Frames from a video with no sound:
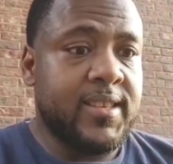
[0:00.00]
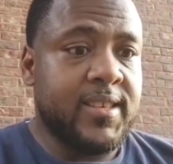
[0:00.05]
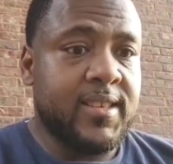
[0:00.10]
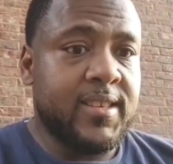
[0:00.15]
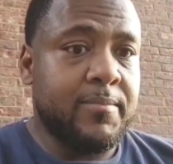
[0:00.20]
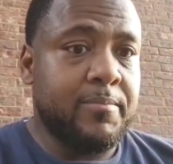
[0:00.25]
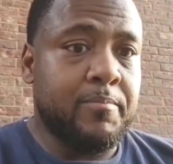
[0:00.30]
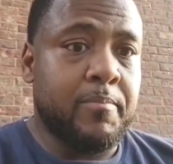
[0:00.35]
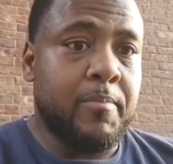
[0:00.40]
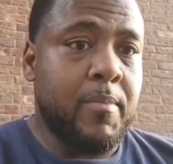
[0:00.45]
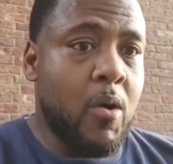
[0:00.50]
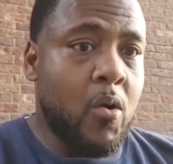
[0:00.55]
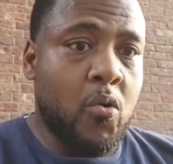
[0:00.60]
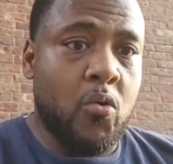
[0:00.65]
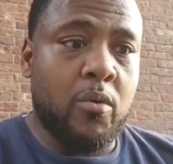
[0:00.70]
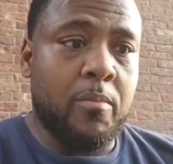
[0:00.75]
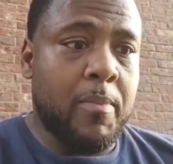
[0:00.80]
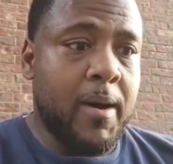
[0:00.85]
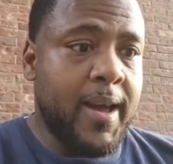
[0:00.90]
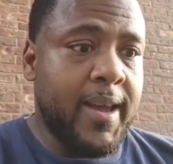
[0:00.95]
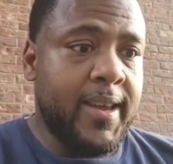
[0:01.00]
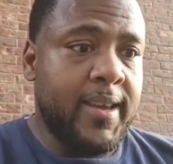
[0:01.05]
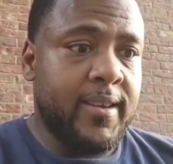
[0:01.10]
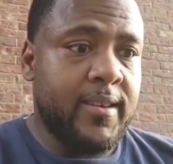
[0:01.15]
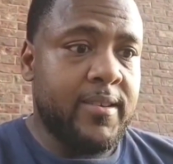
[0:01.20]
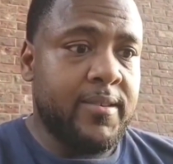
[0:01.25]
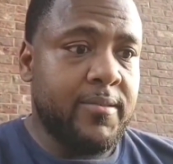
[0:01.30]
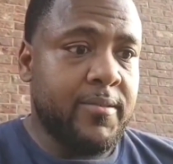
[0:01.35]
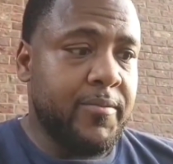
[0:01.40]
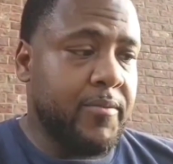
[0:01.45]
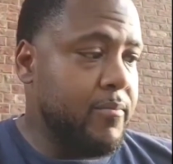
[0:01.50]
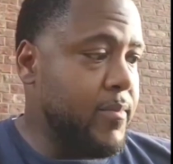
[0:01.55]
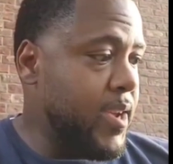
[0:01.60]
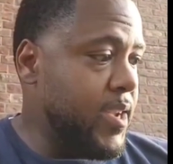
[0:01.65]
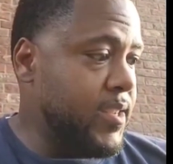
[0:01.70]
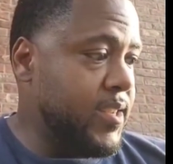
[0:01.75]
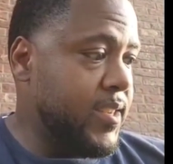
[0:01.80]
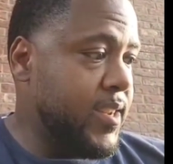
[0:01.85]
this is an old bike, from